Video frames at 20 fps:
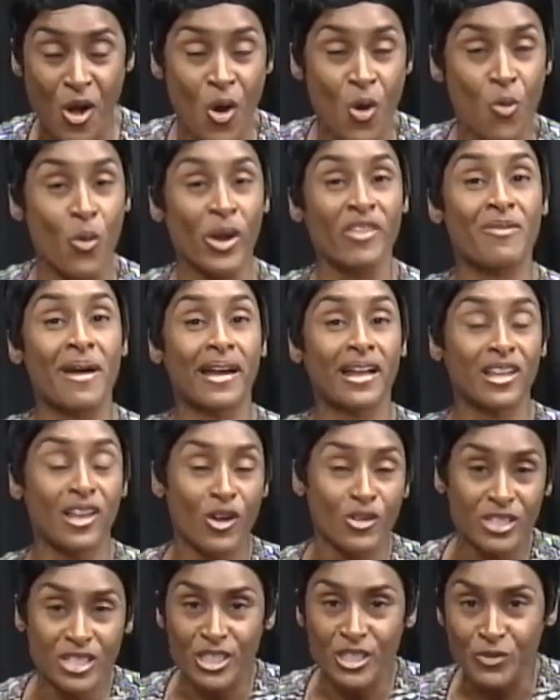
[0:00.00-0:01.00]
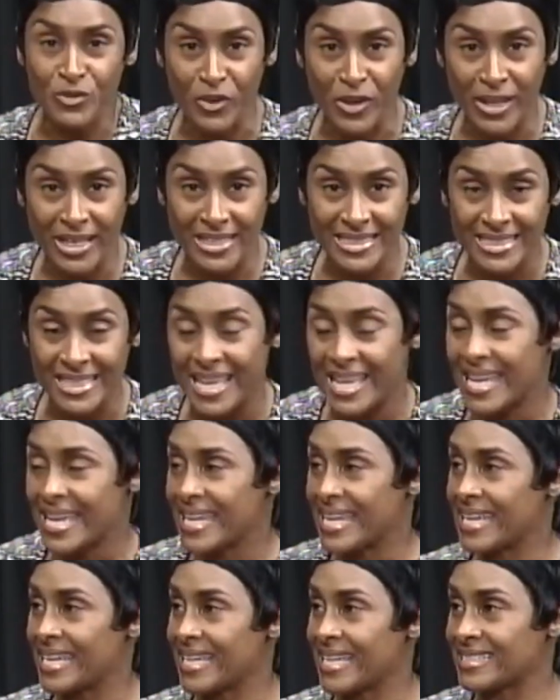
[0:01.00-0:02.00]
one of my closest friends.
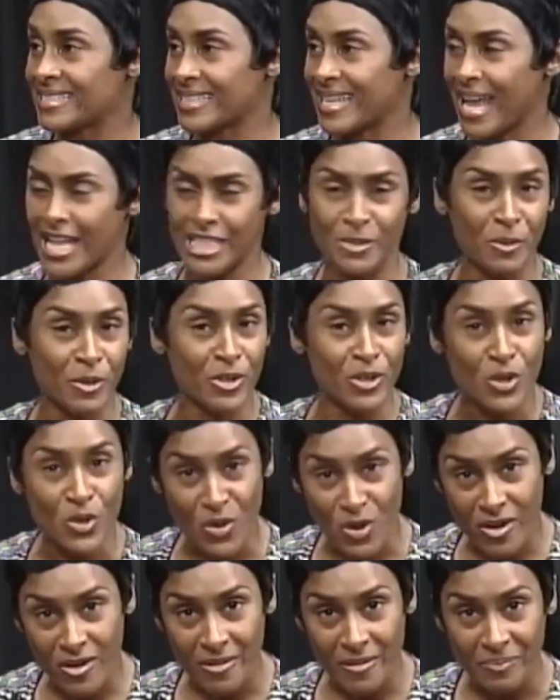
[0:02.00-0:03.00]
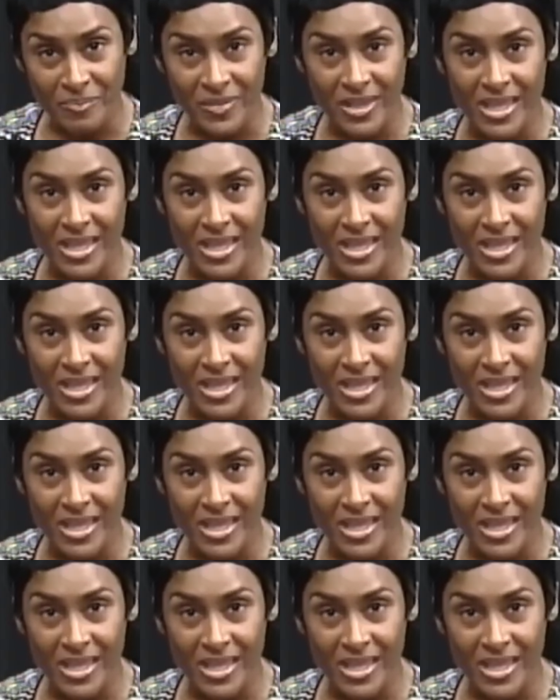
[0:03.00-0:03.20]
He is an entrepreneur.